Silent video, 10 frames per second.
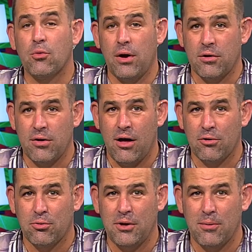a $300
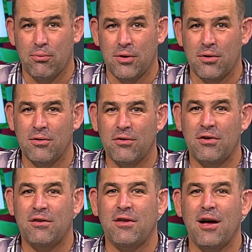3D printer? Let's
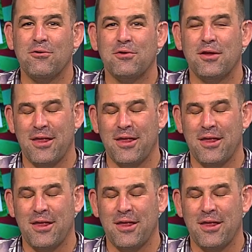head down to the